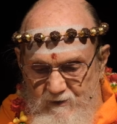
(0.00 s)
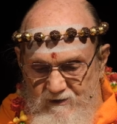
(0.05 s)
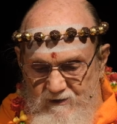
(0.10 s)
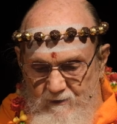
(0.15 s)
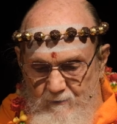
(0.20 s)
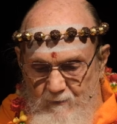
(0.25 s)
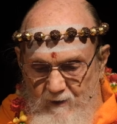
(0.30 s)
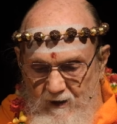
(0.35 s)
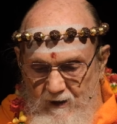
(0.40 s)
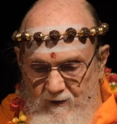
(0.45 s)

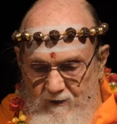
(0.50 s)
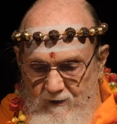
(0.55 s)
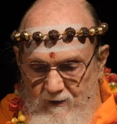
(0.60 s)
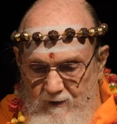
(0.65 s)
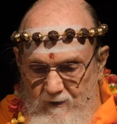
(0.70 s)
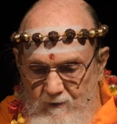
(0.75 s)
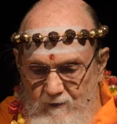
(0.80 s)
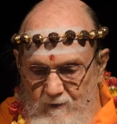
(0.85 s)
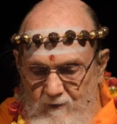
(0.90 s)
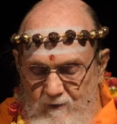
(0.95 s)

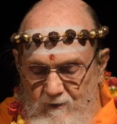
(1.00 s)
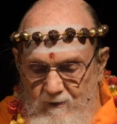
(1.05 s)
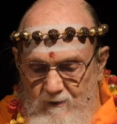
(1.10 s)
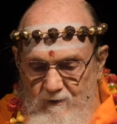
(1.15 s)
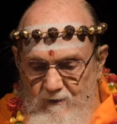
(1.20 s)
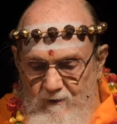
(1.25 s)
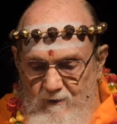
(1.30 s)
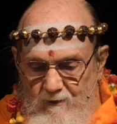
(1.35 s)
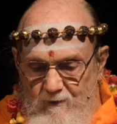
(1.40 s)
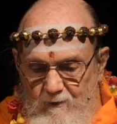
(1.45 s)
samadhi
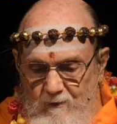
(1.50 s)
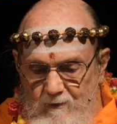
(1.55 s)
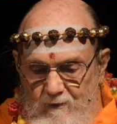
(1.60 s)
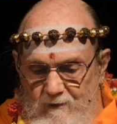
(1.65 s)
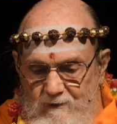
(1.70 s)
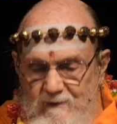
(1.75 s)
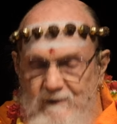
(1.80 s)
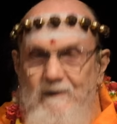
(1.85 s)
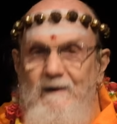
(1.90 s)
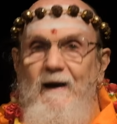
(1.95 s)

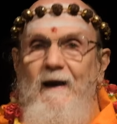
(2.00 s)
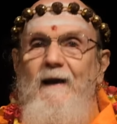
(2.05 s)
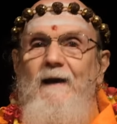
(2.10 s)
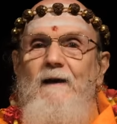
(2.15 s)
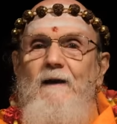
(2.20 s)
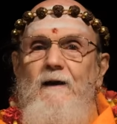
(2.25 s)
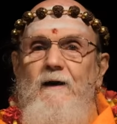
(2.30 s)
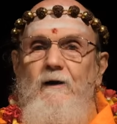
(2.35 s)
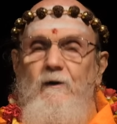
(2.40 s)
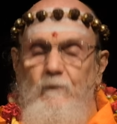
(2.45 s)

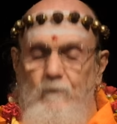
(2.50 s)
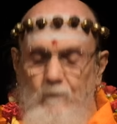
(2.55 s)
daily